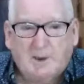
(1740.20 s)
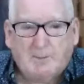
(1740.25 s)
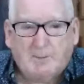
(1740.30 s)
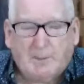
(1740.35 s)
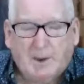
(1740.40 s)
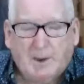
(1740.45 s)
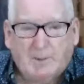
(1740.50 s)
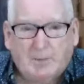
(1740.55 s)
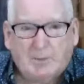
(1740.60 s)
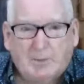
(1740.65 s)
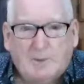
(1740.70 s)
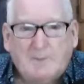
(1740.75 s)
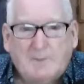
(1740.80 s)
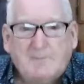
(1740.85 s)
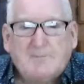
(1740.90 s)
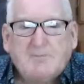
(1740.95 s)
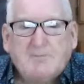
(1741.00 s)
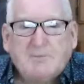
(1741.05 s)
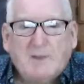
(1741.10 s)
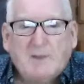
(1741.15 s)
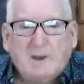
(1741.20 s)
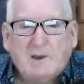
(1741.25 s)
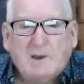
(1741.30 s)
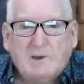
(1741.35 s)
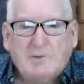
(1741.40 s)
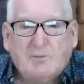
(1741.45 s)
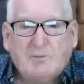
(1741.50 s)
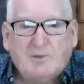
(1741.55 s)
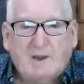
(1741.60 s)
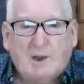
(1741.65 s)
people
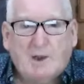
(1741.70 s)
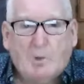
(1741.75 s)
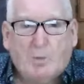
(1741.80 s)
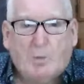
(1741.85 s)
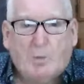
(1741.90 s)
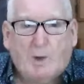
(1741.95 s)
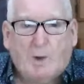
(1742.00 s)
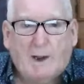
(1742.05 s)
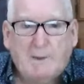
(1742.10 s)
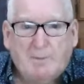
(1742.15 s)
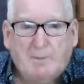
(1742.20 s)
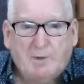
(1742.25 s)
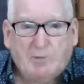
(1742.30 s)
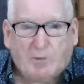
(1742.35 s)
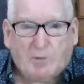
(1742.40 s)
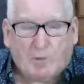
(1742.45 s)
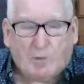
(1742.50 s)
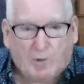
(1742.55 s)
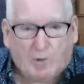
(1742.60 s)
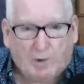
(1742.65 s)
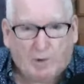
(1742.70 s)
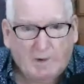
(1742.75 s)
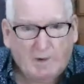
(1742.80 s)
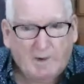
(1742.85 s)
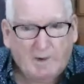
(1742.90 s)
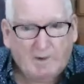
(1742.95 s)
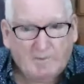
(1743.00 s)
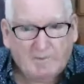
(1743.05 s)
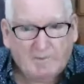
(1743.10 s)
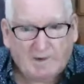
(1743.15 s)
lived there way before
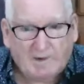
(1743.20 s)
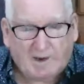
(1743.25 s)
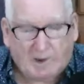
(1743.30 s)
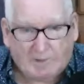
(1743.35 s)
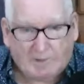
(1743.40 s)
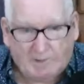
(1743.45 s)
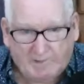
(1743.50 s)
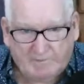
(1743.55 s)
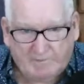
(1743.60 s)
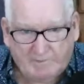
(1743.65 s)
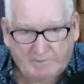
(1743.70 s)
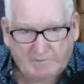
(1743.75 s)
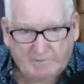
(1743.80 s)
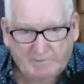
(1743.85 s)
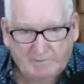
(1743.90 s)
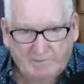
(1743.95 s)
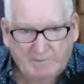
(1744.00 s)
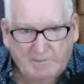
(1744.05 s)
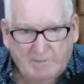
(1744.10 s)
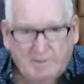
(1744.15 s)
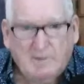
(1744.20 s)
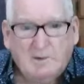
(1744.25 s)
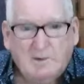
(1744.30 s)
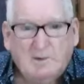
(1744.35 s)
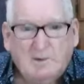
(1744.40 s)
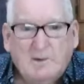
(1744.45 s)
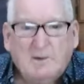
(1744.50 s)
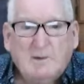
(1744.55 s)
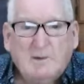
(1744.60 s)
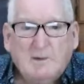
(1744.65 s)
the current
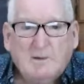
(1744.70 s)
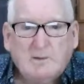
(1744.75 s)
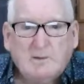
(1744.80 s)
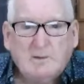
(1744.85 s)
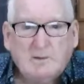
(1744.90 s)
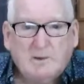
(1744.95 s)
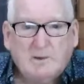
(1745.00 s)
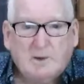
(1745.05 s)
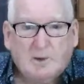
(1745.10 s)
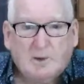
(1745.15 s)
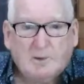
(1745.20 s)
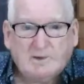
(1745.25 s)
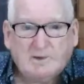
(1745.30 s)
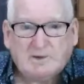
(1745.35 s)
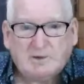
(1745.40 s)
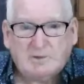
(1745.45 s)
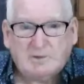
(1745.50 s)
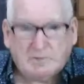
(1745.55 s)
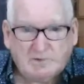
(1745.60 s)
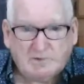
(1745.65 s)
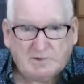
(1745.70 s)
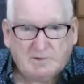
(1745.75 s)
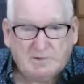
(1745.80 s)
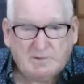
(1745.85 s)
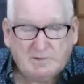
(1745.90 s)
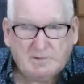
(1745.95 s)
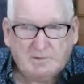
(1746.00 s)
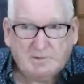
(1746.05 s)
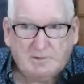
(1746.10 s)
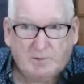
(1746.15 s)
originals,
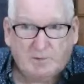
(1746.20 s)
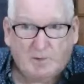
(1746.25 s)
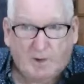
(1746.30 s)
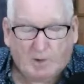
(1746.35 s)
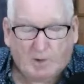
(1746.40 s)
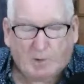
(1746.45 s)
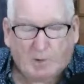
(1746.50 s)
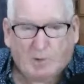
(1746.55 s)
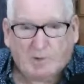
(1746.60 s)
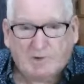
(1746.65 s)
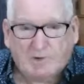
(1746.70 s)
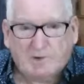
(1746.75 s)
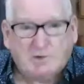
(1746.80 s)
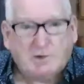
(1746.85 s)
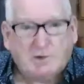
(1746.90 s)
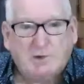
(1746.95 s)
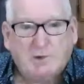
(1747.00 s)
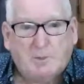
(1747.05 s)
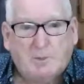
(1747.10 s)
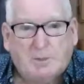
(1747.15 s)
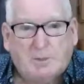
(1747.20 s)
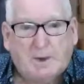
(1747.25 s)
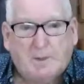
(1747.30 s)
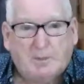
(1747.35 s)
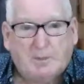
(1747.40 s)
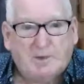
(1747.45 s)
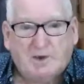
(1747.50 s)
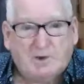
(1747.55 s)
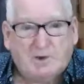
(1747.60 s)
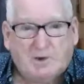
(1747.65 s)
according to you
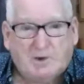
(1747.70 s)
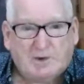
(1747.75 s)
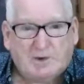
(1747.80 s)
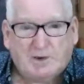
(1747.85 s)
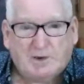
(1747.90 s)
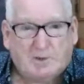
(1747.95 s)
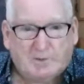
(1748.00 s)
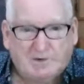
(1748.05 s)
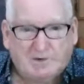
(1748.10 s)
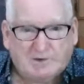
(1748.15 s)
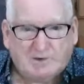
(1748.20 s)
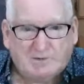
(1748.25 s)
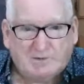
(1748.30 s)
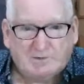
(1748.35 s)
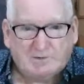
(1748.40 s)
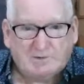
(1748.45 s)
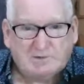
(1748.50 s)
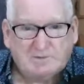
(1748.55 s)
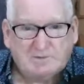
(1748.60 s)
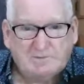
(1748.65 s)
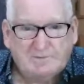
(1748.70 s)
people. They're not the originals.